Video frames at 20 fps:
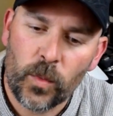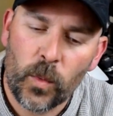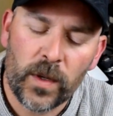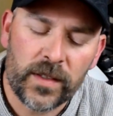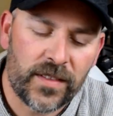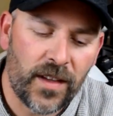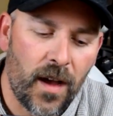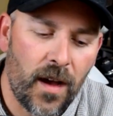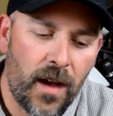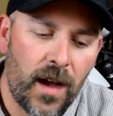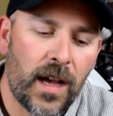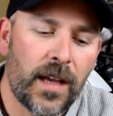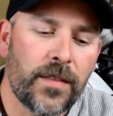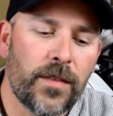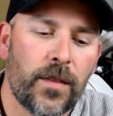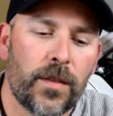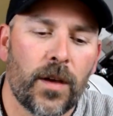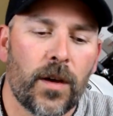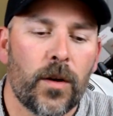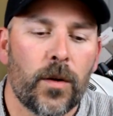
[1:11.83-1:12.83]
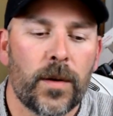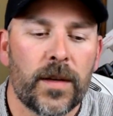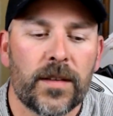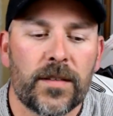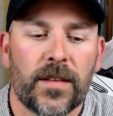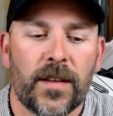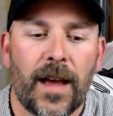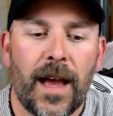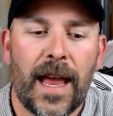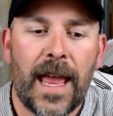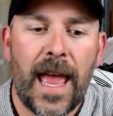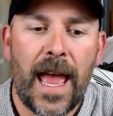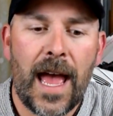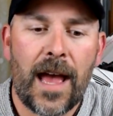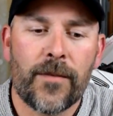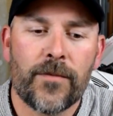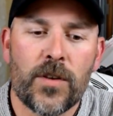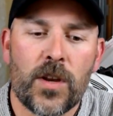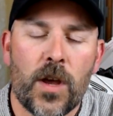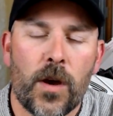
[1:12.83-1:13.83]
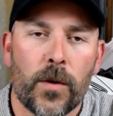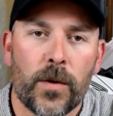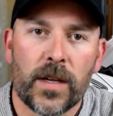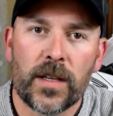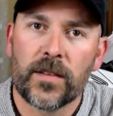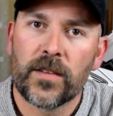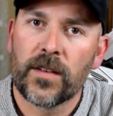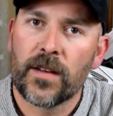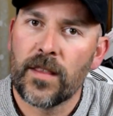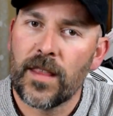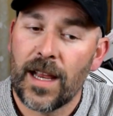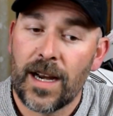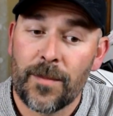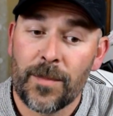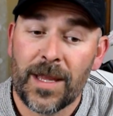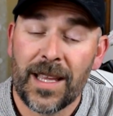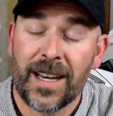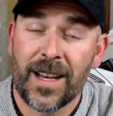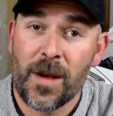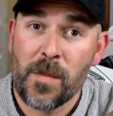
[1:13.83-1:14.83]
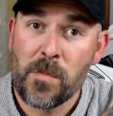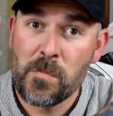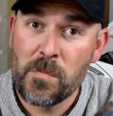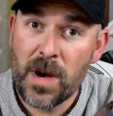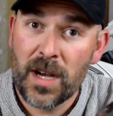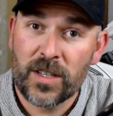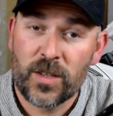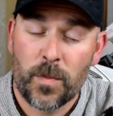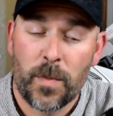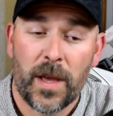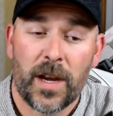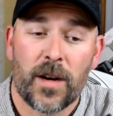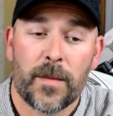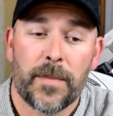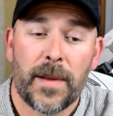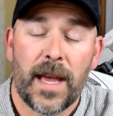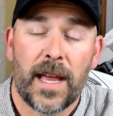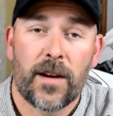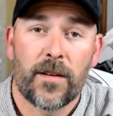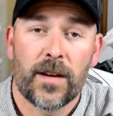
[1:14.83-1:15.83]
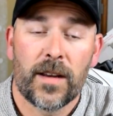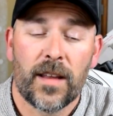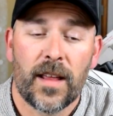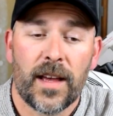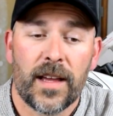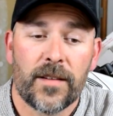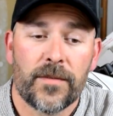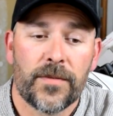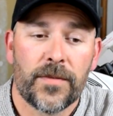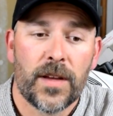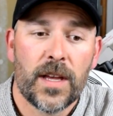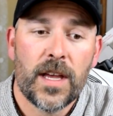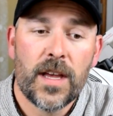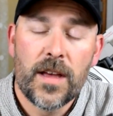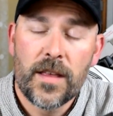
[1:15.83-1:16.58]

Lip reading: What's odd though is I have noticed that I'm getting a much better battery life